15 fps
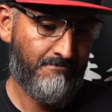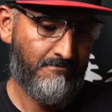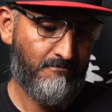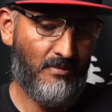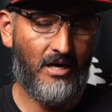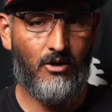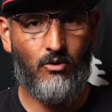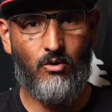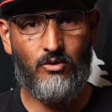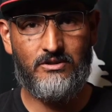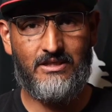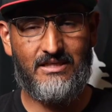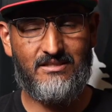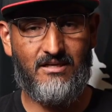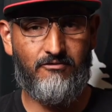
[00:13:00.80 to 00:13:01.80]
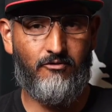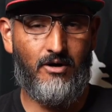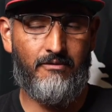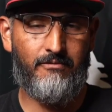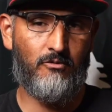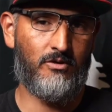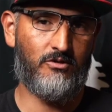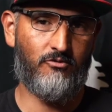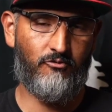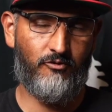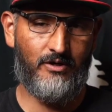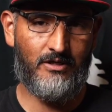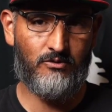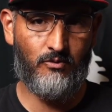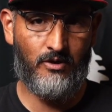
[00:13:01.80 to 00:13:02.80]
goal is actually for everyone to
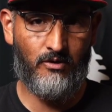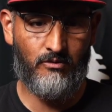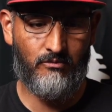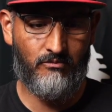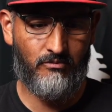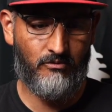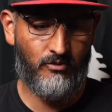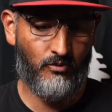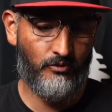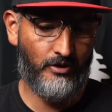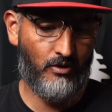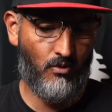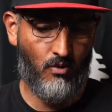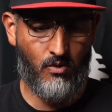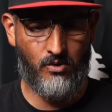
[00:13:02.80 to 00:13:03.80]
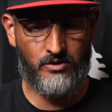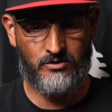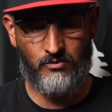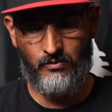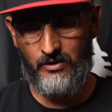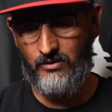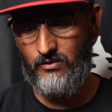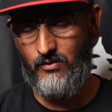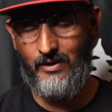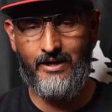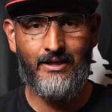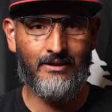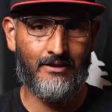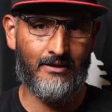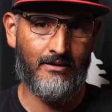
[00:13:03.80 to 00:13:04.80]
finish. We don't do the course, we don't do
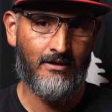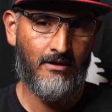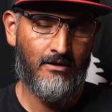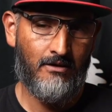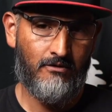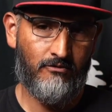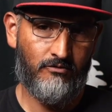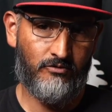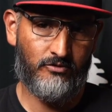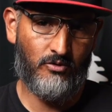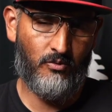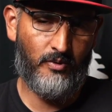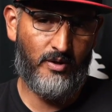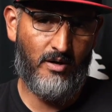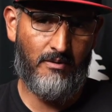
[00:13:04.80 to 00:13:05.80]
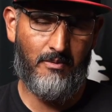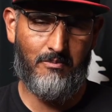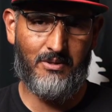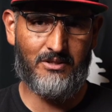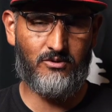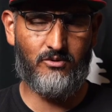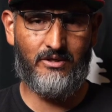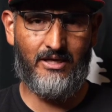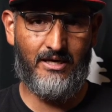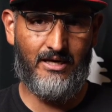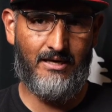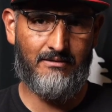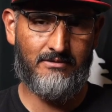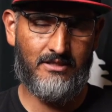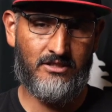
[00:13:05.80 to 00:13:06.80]
anything. So we have a bunch of
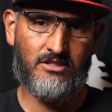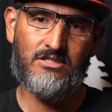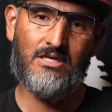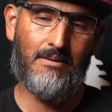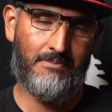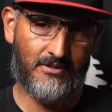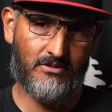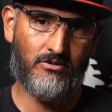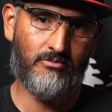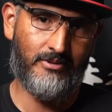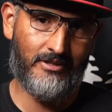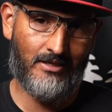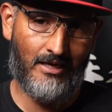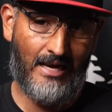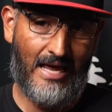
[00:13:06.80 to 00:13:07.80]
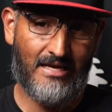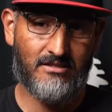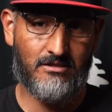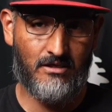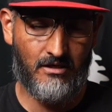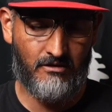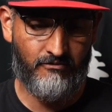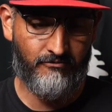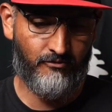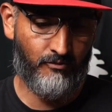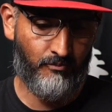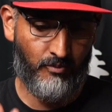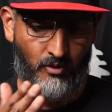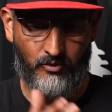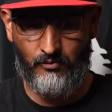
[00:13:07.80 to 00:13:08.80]
DNFs. They just happen to be the last year for
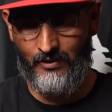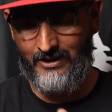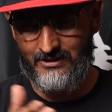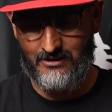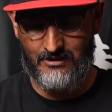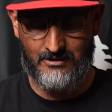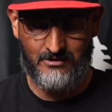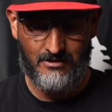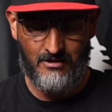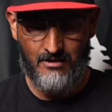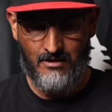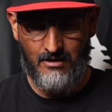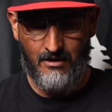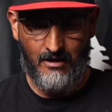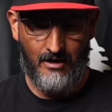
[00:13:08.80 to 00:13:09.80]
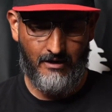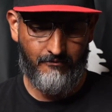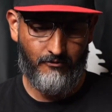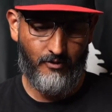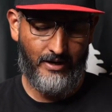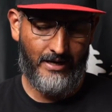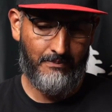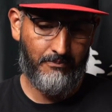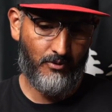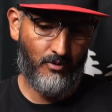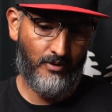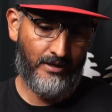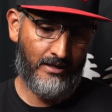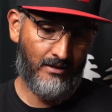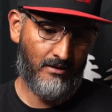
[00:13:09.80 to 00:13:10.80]
both races. For
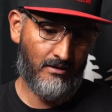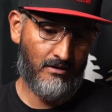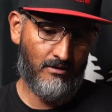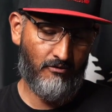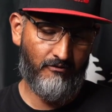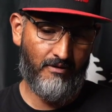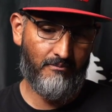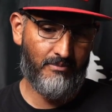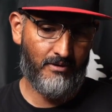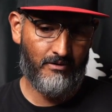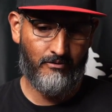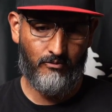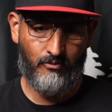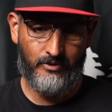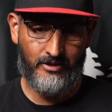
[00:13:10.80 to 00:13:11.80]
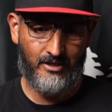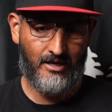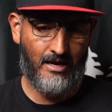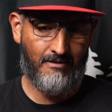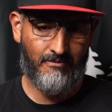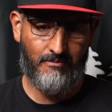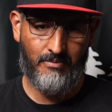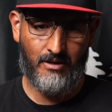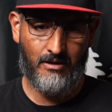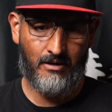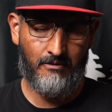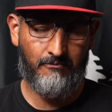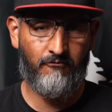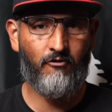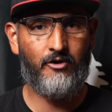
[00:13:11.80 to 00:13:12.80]
April and November, we did have about
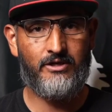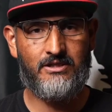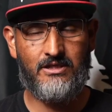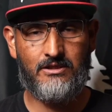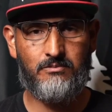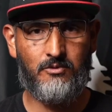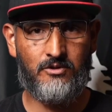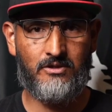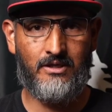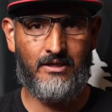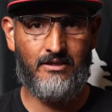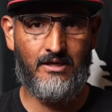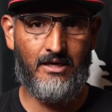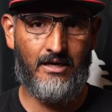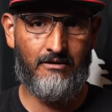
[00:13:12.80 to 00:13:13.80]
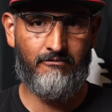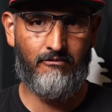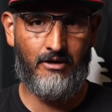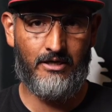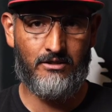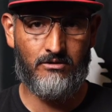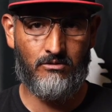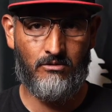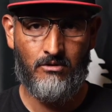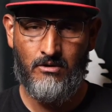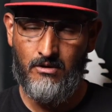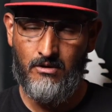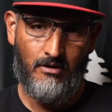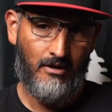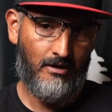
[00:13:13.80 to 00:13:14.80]
a 46% DNF ratio.
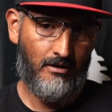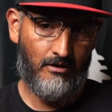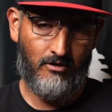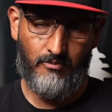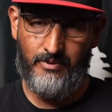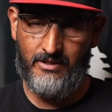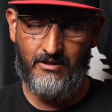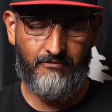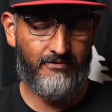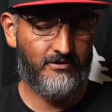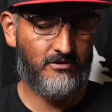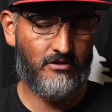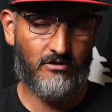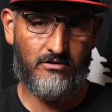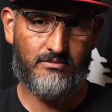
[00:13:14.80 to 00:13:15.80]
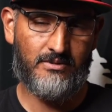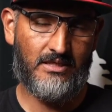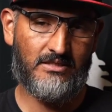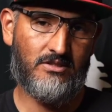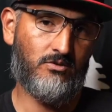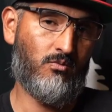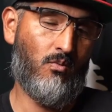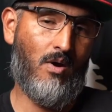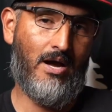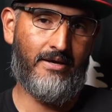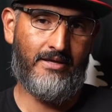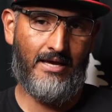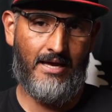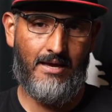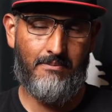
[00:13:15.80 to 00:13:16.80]
It could be different circumstances why
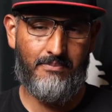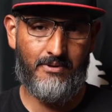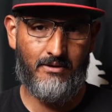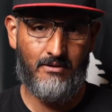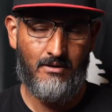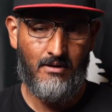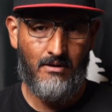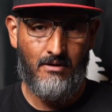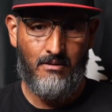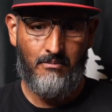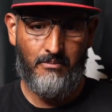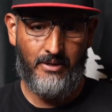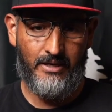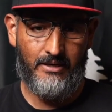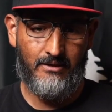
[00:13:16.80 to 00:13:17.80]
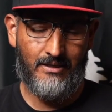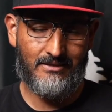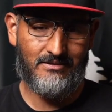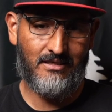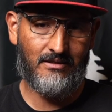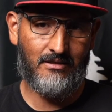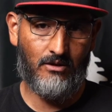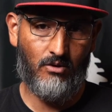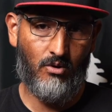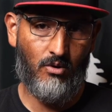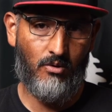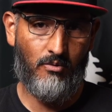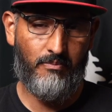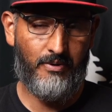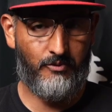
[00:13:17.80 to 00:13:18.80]
that happened, but that's not the
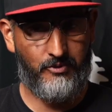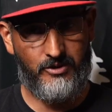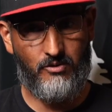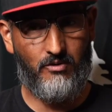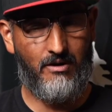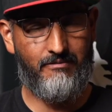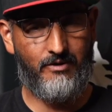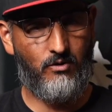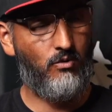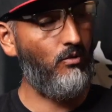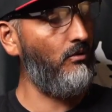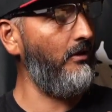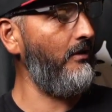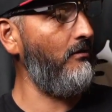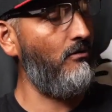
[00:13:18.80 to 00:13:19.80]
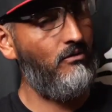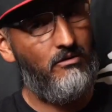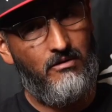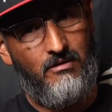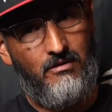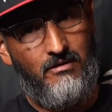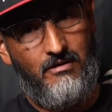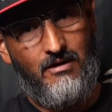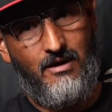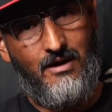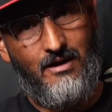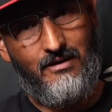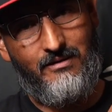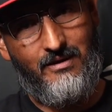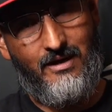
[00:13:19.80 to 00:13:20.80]
goal. But we do have a cool little
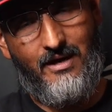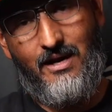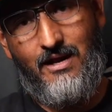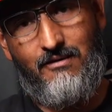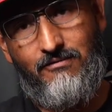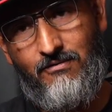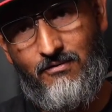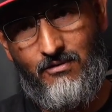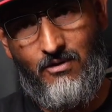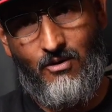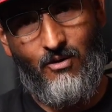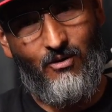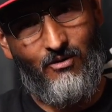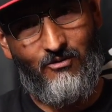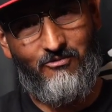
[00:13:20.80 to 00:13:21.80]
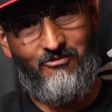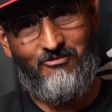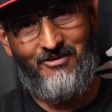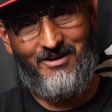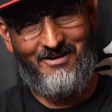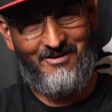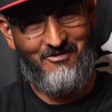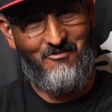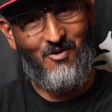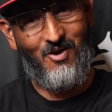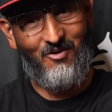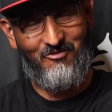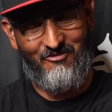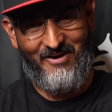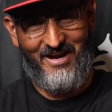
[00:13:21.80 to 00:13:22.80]
DNF
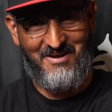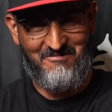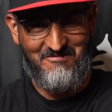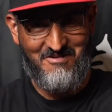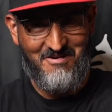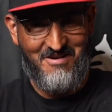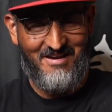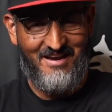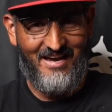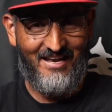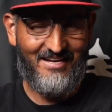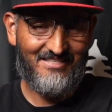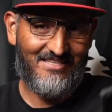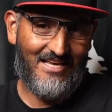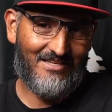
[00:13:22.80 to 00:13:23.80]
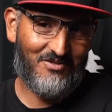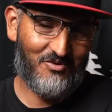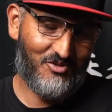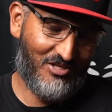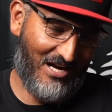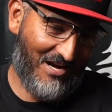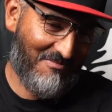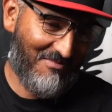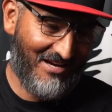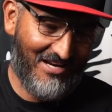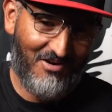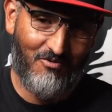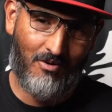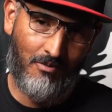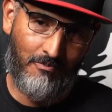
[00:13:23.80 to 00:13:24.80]
Wall of Fame, and it's not to shame
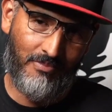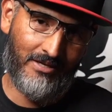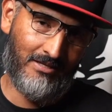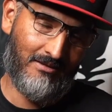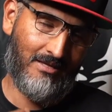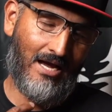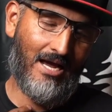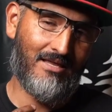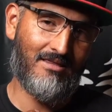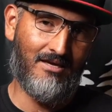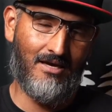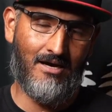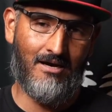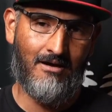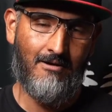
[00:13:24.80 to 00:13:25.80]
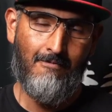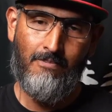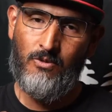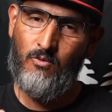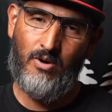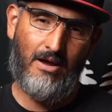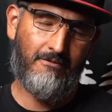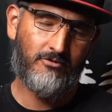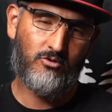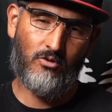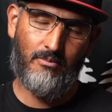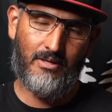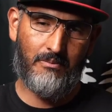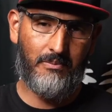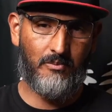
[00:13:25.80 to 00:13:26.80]
anyone, but the idea, we have so
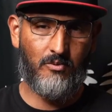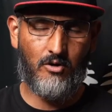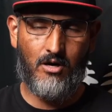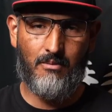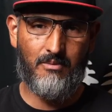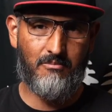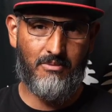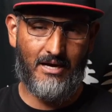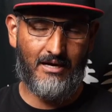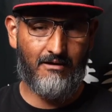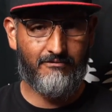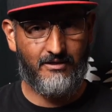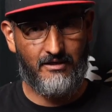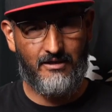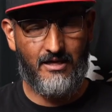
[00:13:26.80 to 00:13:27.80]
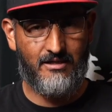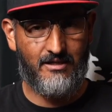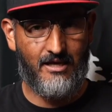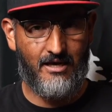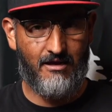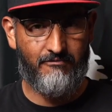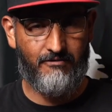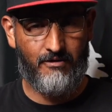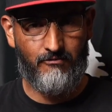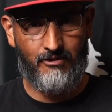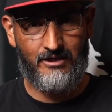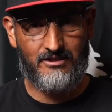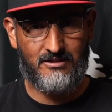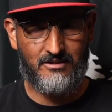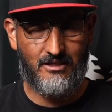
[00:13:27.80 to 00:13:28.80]
many people coming back after they DNF our
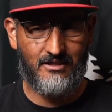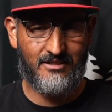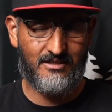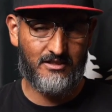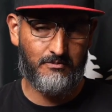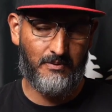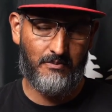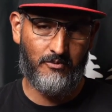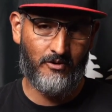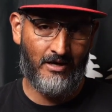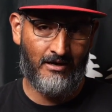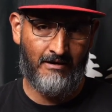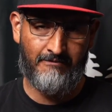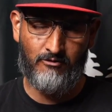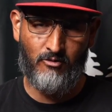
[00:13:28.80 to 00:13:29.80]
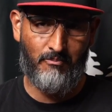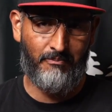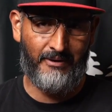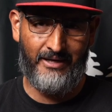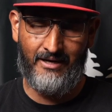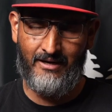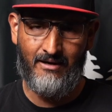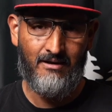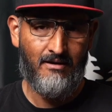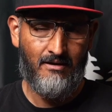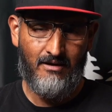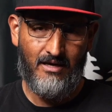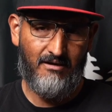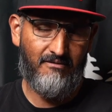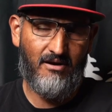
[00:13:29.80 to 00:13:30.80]
races, and this is people that have completed
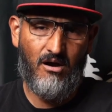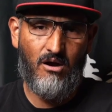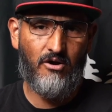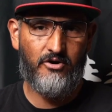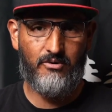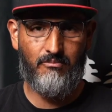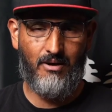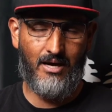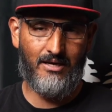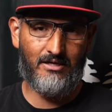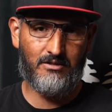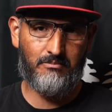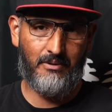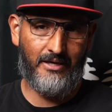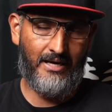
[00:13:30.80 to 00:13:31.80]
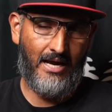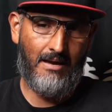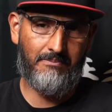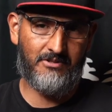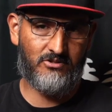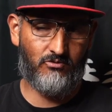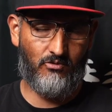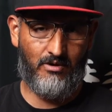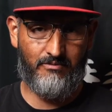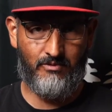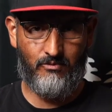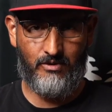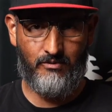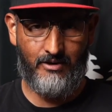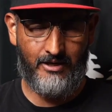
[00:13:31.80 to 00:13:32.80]
even 100 milers, but it happens to
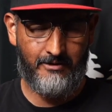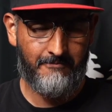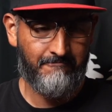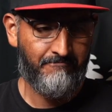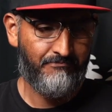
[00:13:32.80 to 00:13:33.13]
everyone, right?